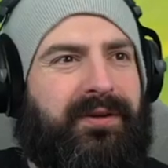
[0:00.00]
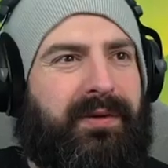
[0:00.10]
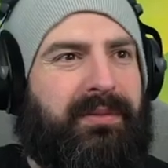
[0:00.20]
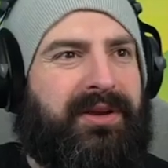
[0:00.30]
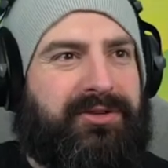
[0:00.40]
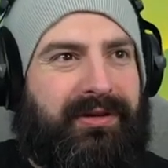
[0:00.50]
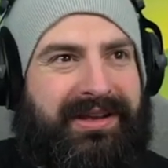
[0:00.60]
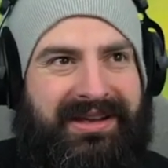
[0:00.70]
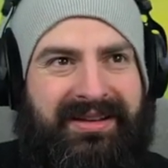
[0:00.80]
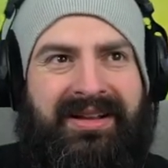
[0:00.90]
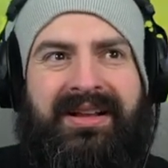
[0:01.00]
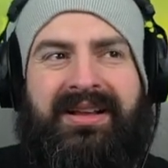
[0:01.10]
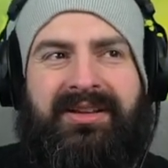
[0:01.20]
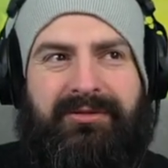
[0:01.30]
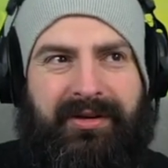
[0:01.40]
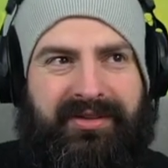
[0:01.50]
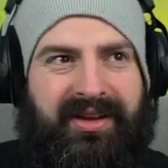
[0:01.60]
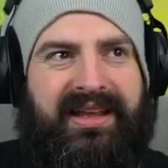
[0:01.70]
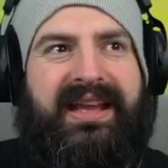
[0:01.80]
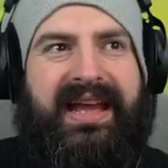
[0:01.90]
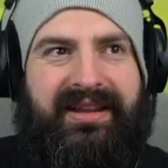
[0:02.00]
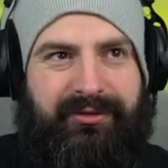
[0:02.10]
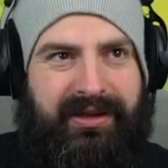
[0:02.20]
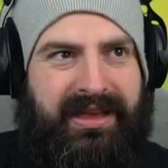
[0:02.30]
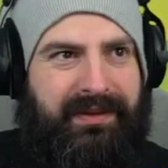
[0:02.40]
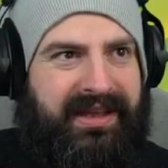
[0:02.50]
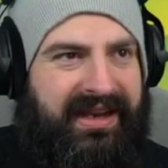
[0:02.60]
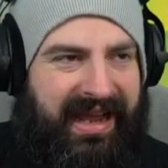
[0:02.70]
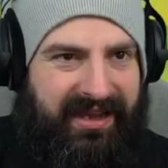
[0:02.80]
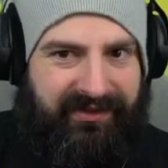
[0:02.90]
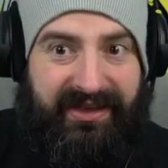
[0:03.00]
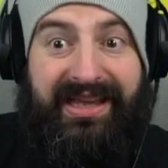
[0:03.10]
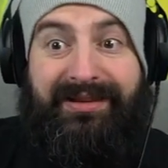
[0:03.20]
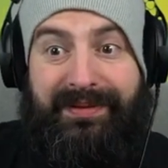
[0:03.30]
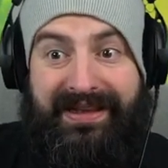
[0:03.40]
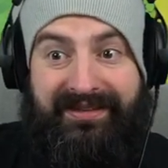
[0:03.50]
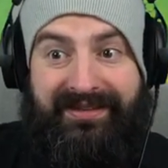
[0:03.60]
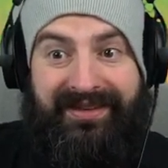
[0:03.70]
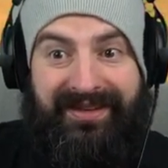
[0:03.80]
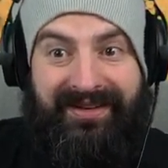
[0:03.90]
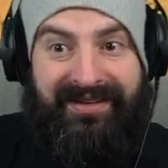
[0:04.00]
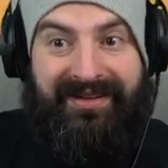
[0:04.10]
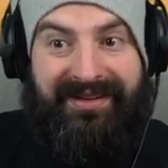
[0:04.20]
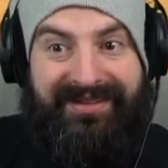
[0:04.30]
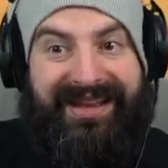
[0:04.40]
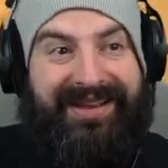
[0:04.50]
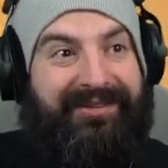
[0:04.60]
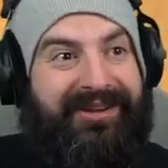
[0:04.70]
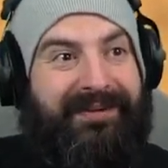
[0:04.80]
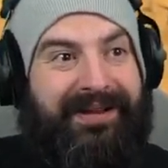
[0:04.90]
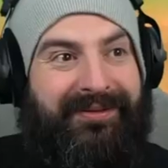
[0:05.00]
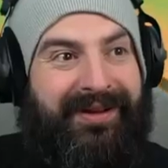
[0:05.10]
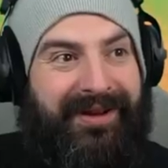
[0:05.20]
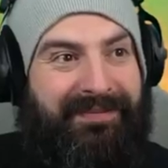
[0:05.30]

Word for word: the world much quicker. Try starting again. It's tricky, but you get a hang of it. Yes, please. Exactly what you expect when I